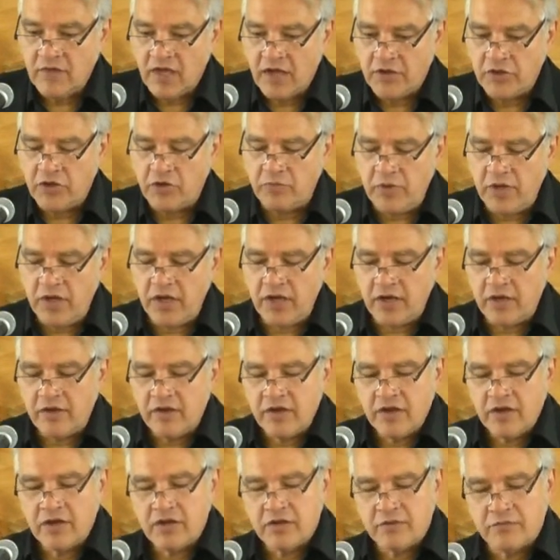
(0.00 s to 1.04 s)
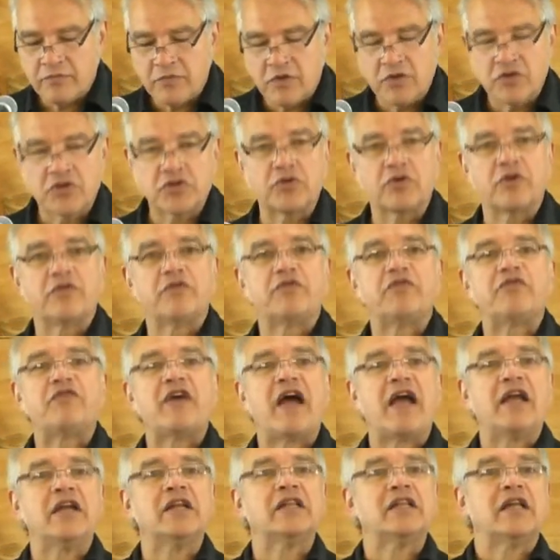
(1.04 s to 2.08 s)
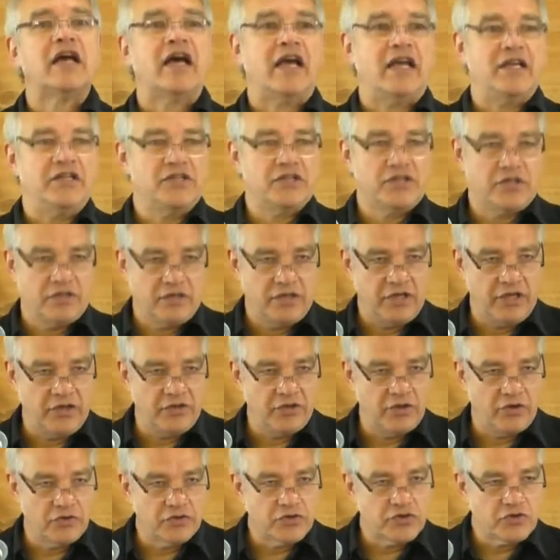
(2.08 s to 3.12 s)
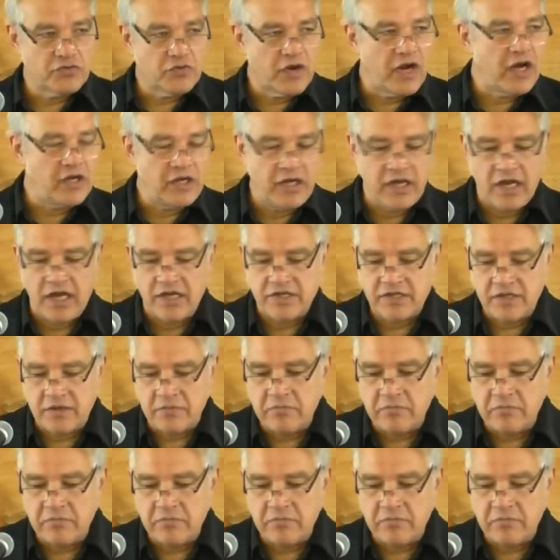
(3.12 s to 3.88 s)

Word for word: They're being sort of finalized in their training as